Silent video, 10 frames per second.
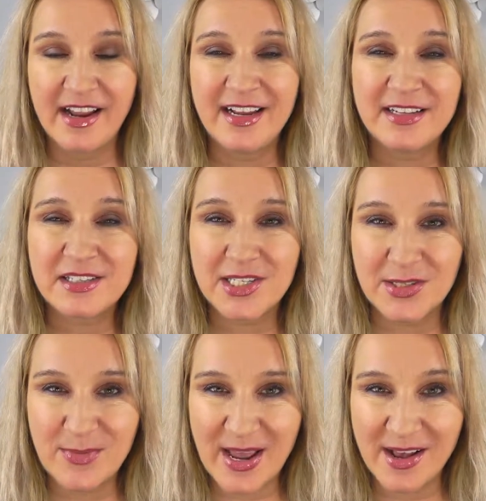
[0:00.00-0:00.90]
It
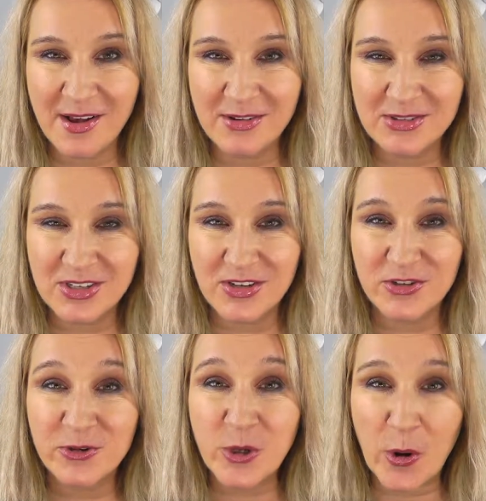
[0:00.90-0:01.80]
smells
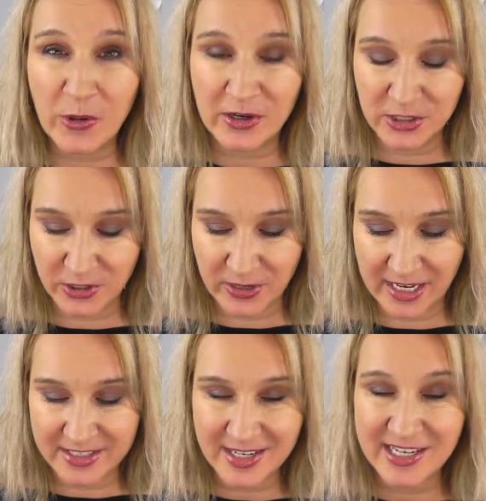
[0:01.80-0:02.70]
so
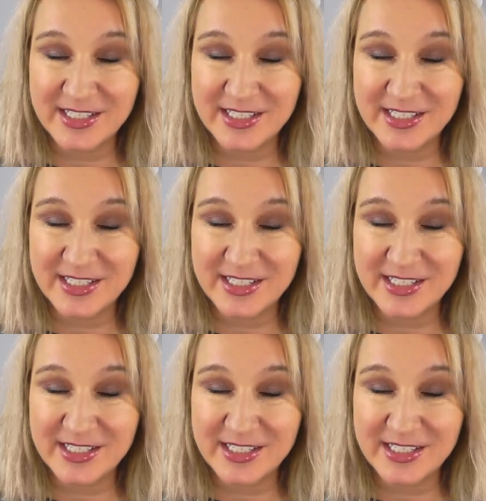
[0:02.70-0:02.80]
luxurious.